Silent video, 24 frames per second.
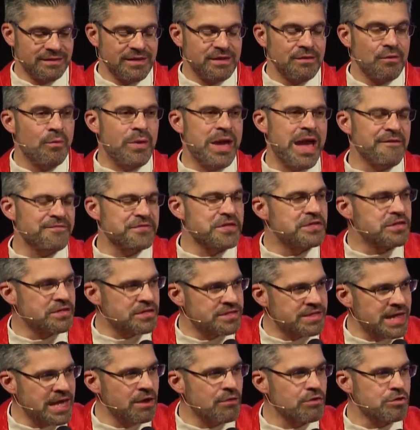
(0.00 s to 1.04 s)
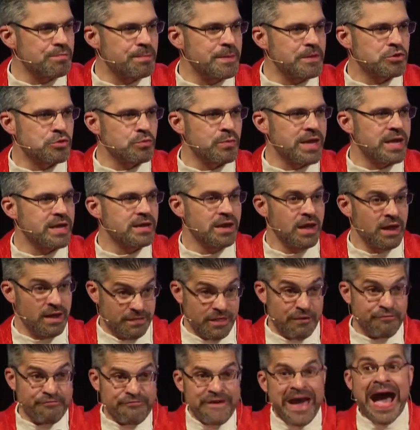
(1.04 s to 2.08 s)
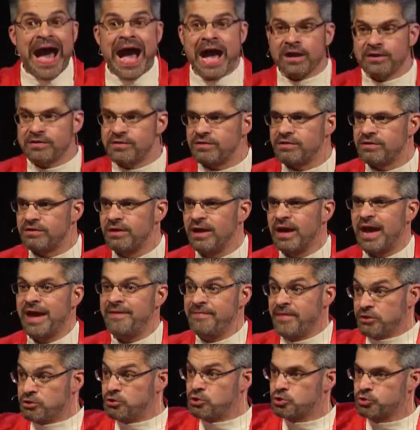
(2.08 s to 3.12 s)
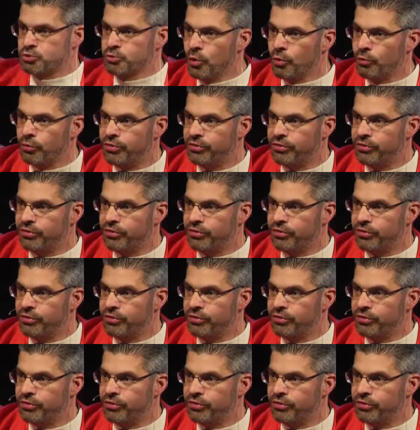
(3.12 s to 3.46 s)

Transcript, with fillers: We have to distinguish between the facts and the truth.